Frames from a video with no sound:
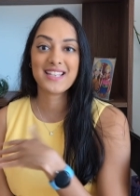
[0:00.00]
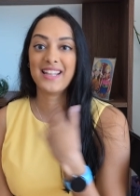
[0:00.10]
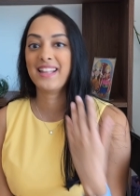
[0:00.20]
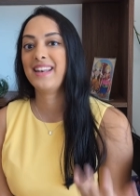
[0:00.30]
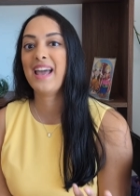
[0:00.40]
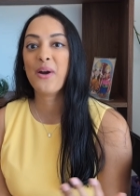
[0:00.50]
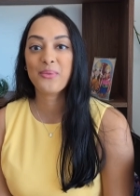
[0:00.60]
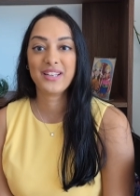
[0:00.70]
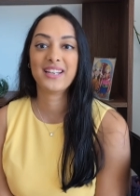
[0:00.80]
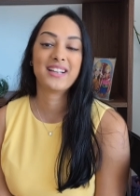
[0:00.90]
and then now
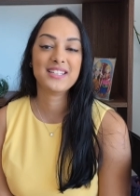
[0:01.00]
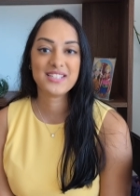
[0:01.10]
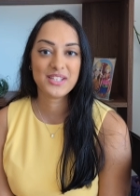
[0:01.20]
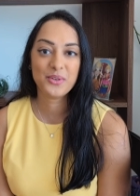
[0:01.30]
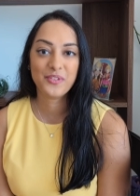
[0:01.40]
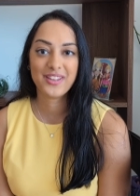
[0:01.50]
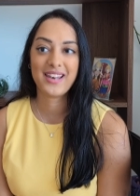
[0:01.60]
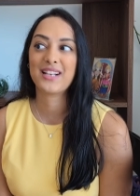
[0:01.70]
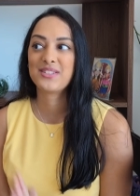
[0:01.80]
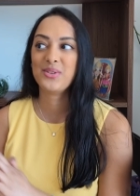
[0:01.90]
we could continue for the
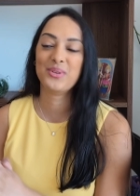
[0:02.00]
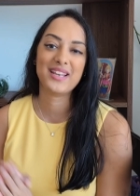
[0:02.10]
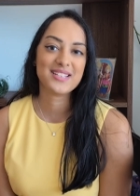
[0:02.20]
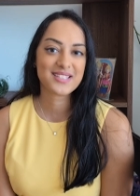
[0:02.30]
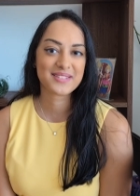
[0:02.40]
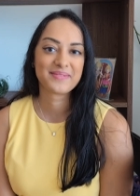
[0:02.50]
next 2 days.